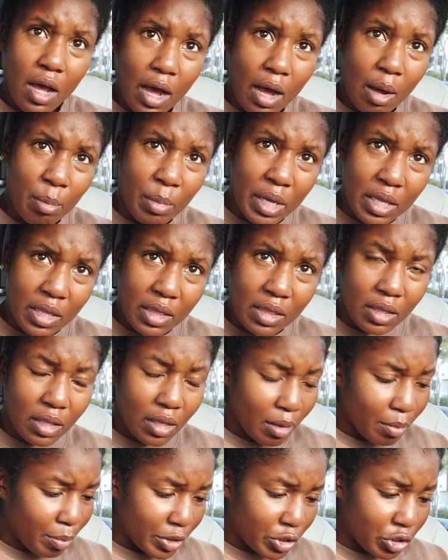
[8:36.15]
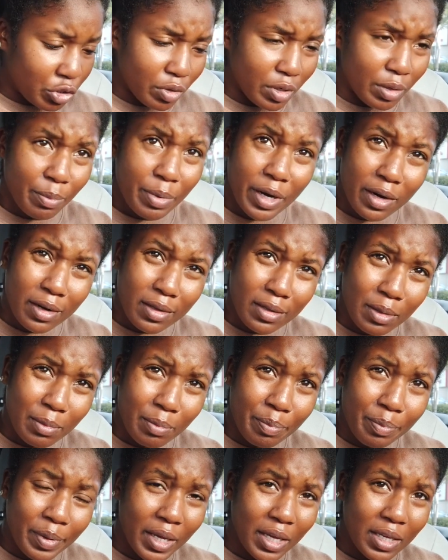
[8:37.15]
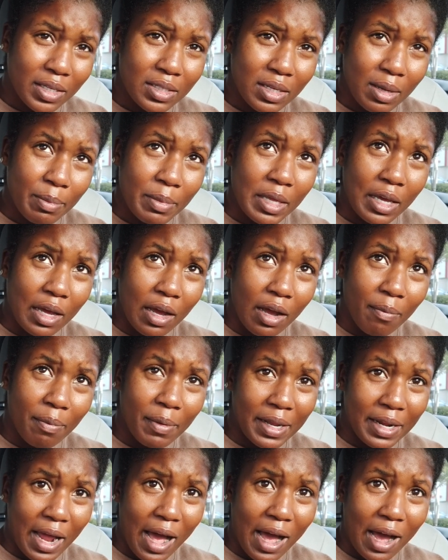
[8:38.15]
But you can apparently pick something up an